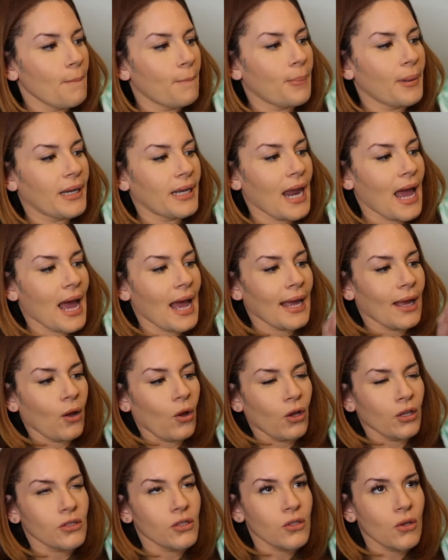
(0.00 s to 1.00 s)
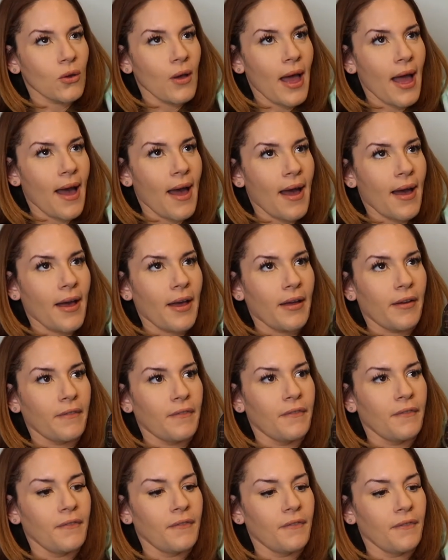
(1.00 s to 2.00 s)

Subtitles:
but I also have,